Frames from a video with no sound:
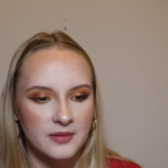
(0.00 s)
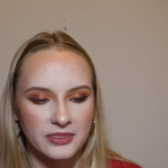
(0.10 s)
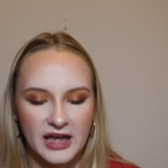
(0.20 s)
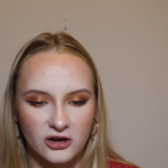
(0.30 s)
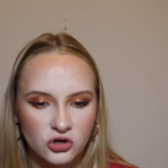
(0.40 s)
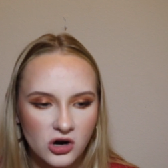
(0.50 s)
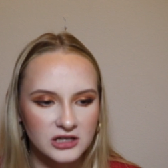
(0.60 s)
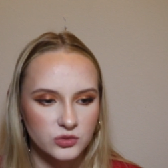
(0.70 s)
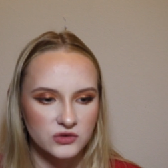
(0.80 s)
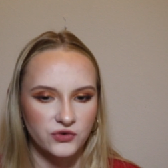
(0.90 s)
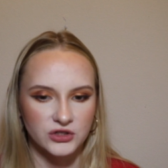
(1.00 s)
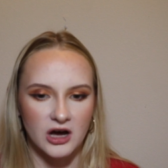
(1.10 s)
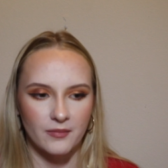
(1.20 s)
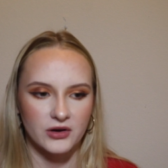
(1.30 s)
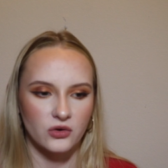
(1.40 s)
That cross was
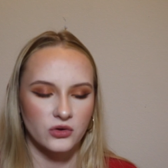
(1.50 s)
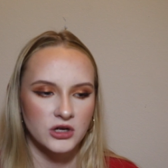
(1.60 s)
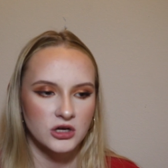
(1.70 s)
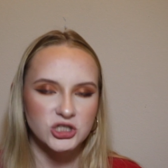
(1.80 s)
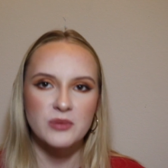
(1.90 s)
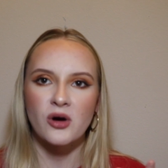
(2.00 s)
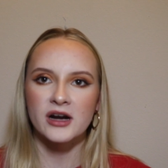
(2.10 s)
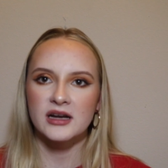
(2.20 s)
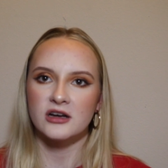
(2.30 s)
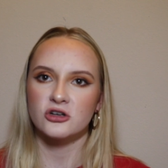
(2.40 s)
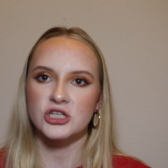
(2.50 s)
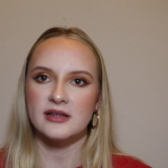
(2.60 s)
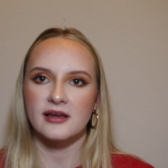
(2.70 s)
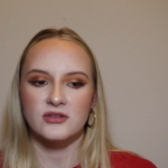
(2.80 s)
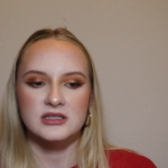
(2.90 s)
phenomenal. But she brought an
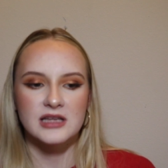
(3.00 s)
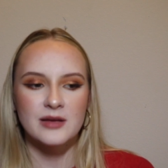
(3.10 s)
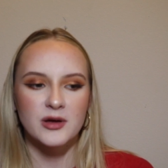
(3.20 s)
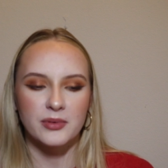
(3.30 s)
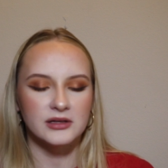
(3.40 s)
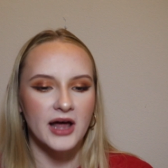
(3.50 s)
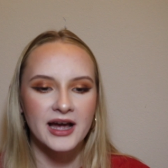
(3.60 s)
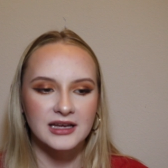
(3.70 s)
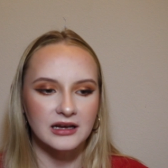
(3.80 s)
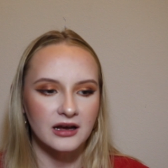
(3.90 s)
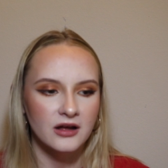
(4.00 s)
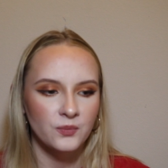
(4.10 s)
energy that this team had been lacking.